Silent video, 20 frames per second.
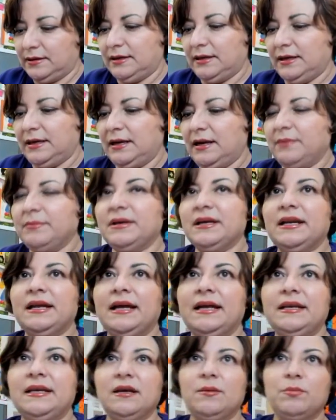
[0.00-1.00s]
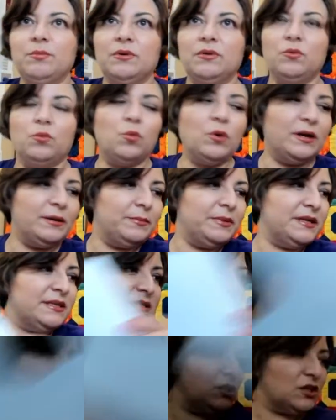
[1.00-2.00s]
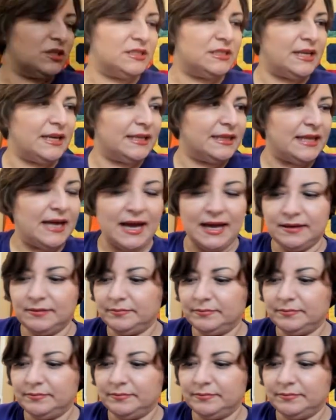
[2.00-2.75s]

And I'm going to end up with one piece that looks like that.